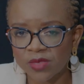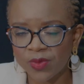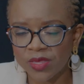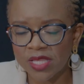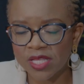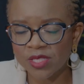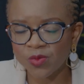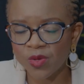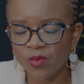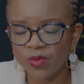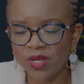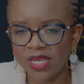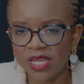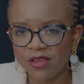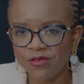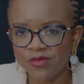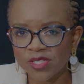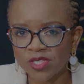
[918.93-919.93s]
But that's where we
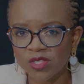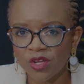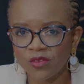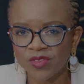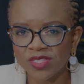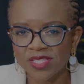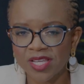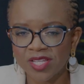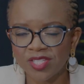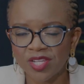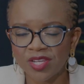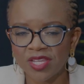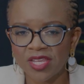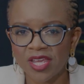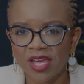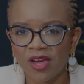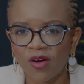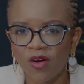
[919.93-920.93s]
leave this conversation
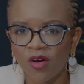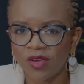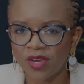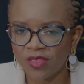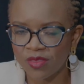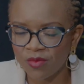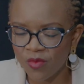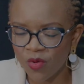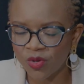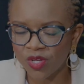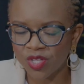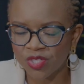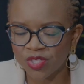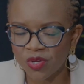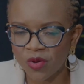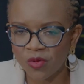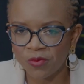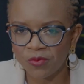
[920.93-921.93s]
here on the morning
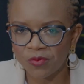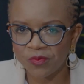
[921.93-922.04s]
show.